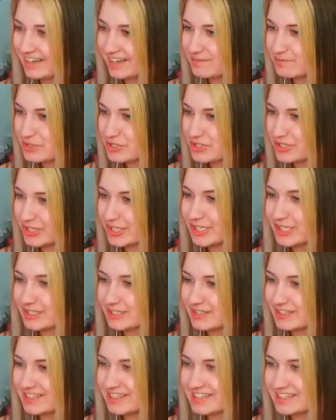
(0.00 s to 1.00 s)
I'm sure
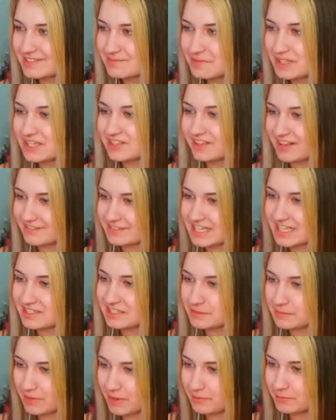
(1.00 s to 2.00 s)
being
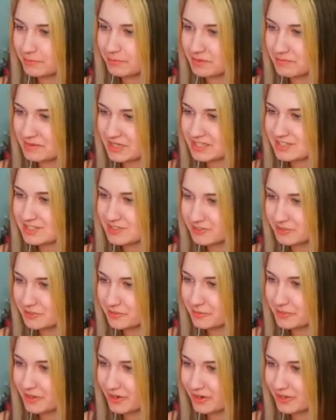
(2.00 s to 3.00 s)
left-handed probably makes it a little
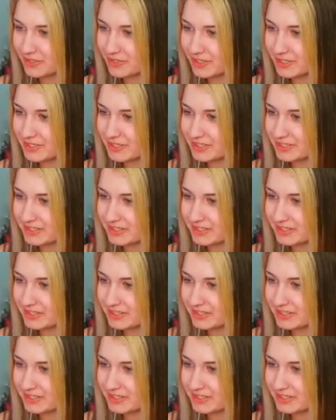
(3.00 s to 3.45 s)
bit harder.